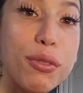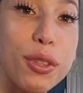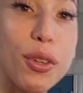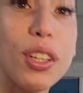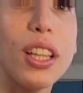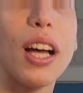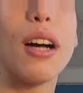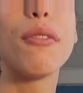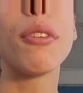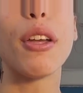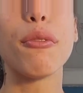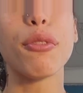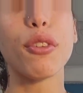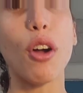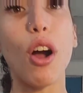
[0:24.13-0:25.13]
your love
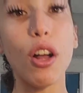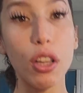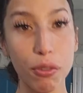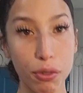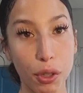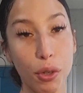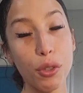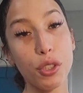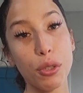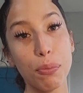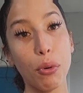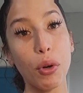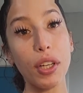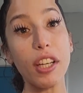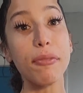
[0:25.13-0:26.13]
and for all of your
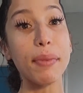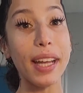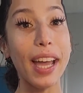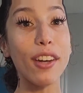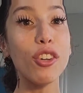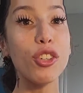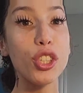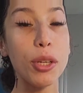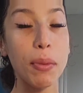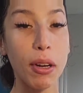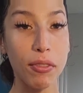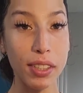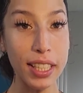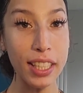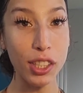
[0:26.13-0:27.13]
support. If my energy or
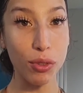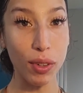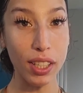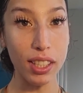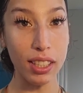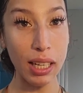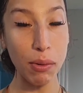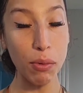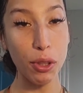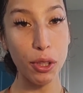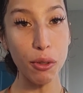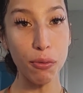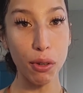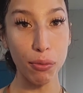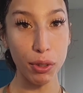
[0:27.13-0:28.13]
my readings resonate with
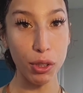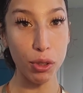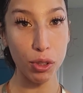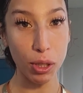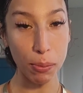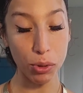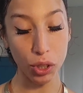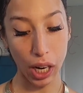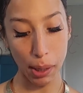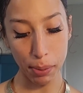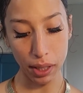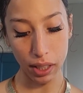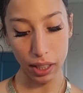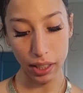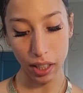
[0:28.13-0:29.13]
you, feel free to subscribe
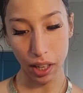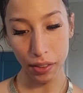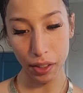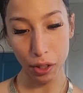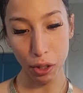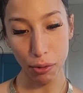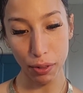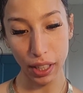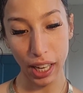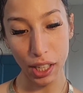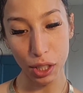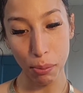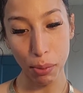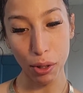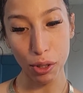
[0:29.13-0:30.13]
and click on the
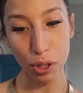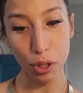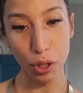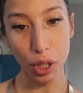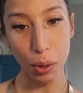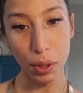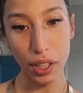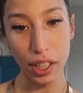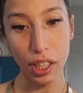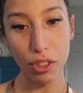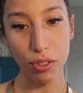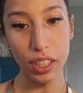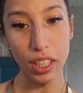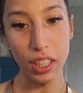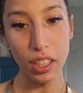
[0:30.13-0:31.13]
notification bell so you can know when the
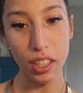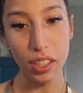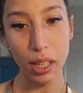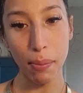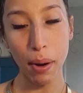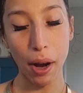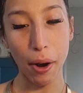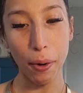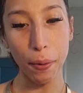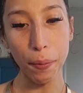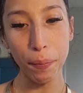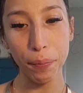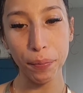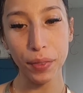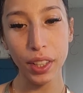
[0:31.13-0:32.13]
next reading does come
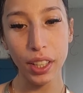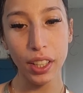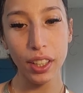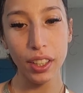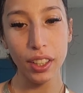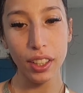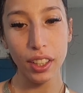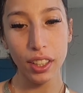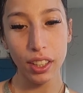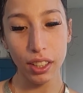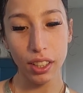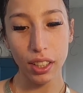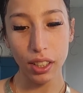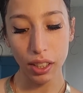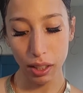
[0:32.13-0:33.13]
out.
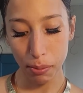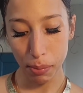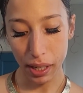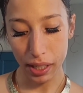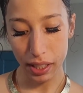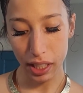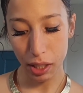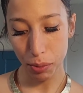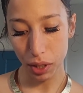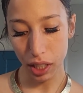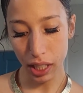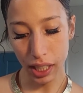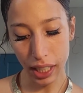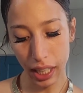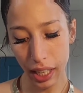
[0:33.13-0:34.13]
Pisces, we're
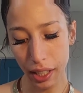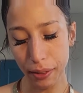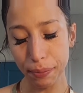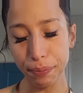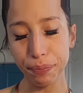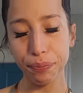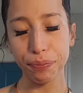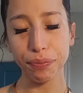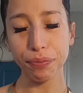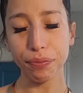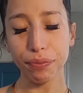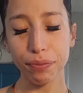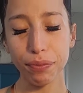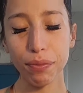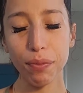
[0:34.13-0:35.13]
gonna get
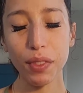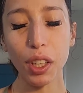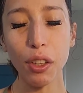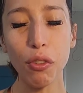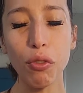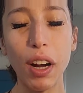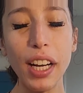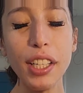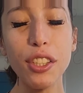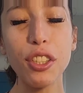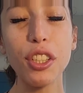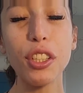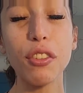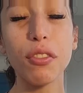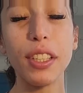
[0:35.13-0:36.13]
right
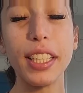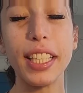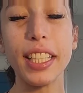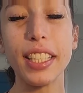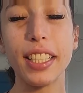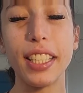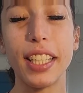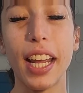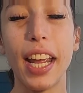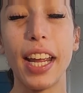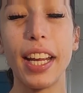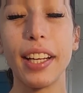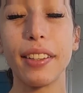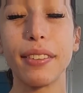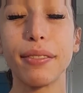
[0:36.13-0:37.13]
to your reading
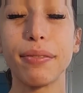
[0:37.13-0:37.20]
today.